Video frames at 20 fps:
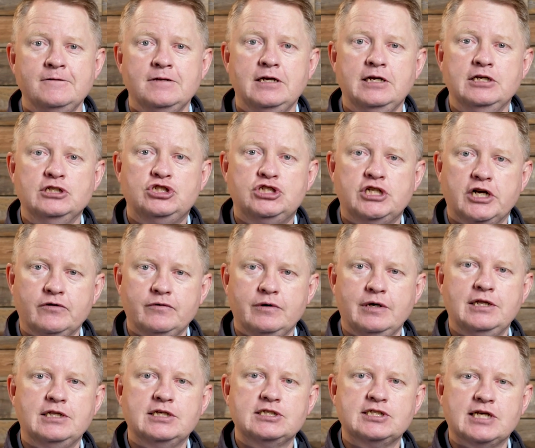is
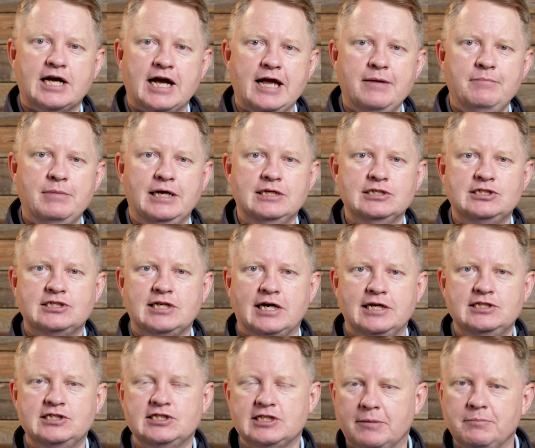generally the same and
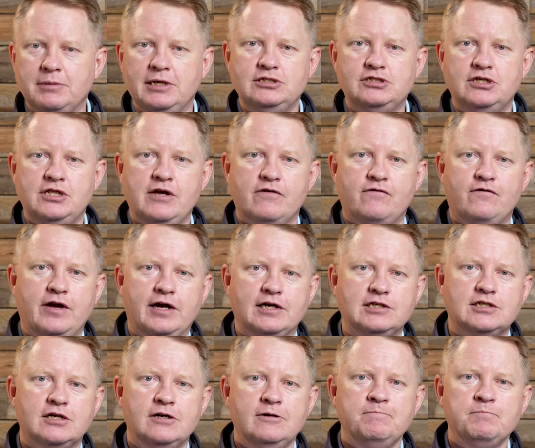states something to the
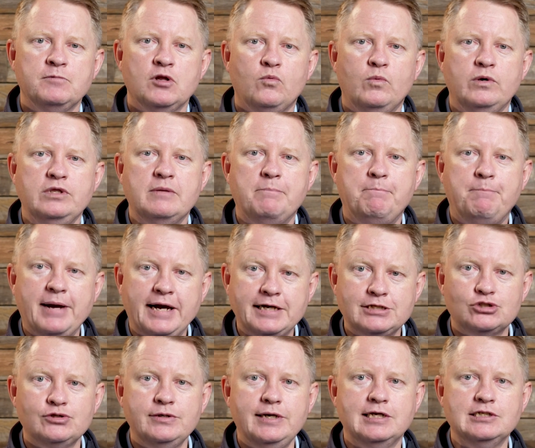effect: when the
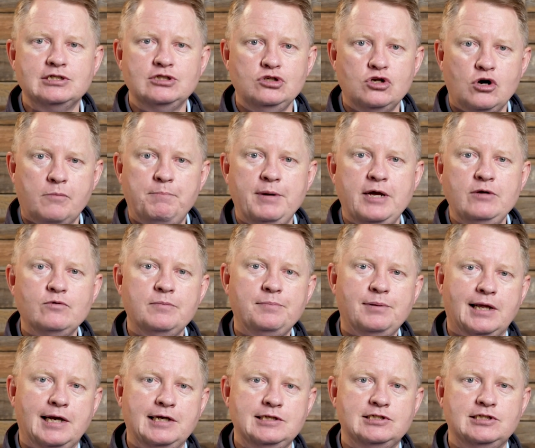battery has not been
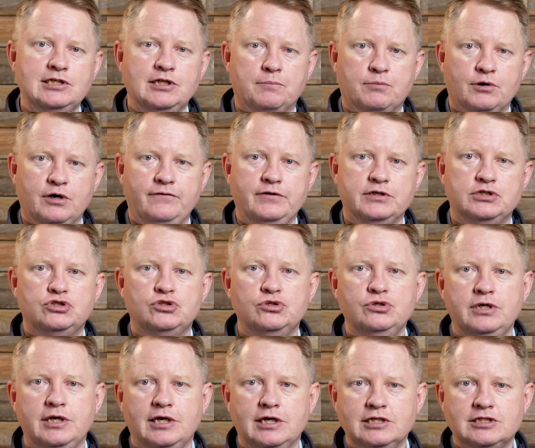replaced in the previous 2
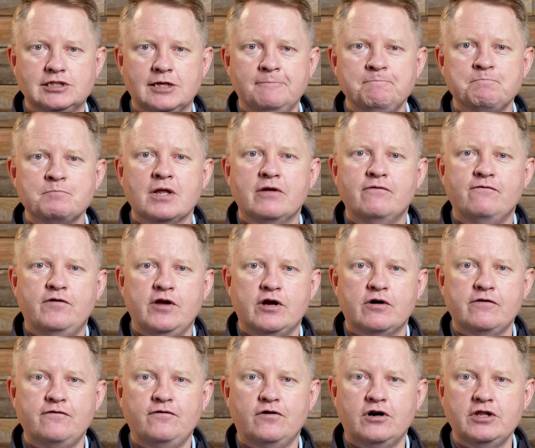years,
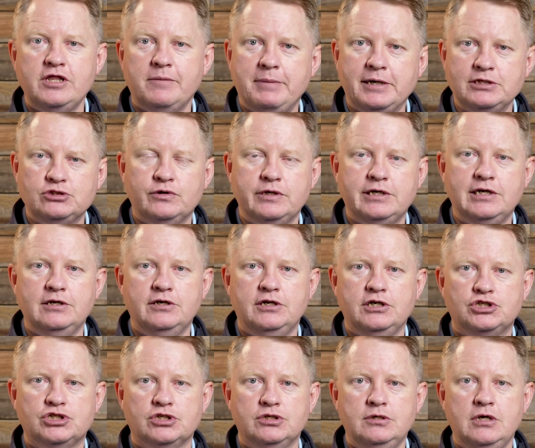verify the battery
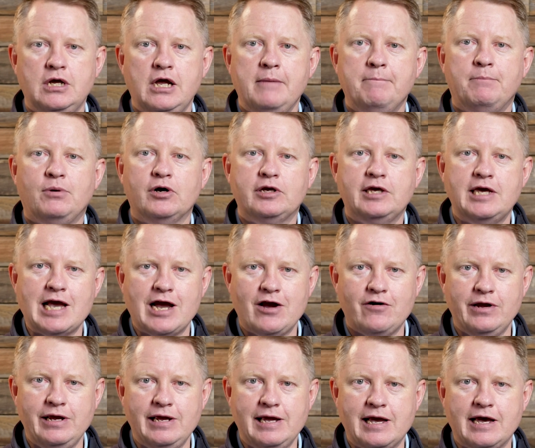condition by
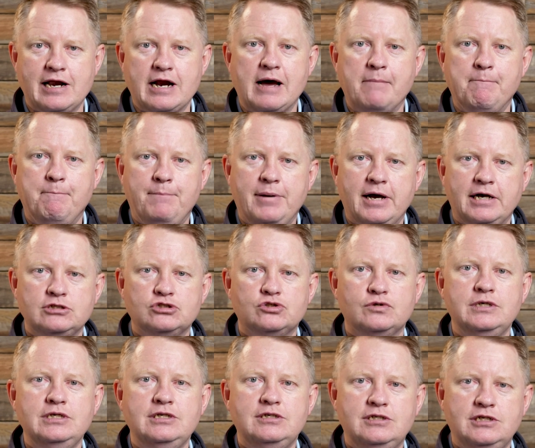carrying out a
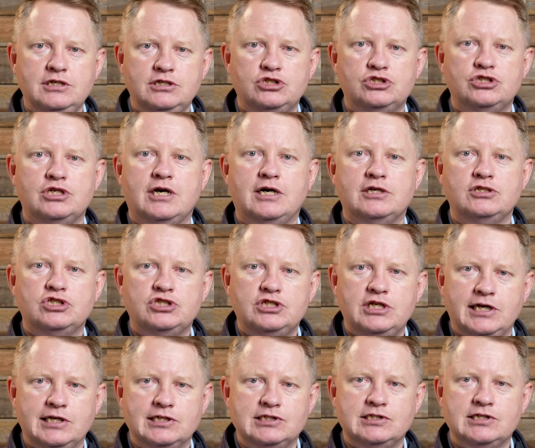battery discharge
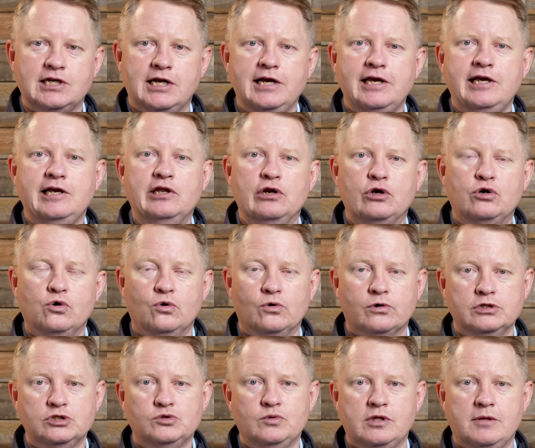test in
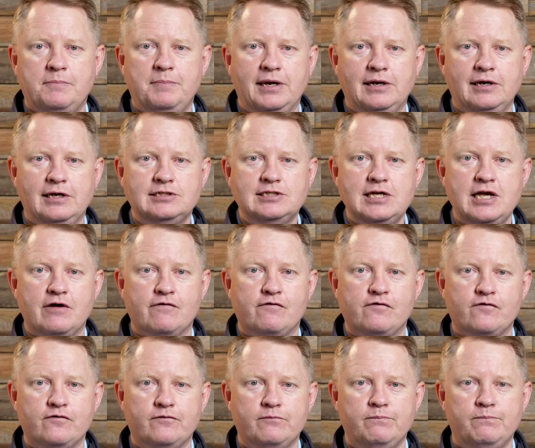accordance with Appendix
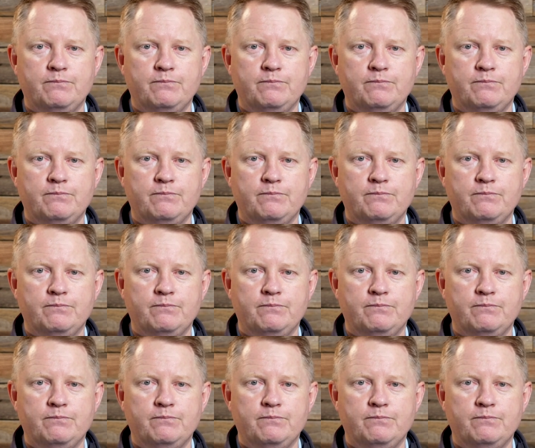F.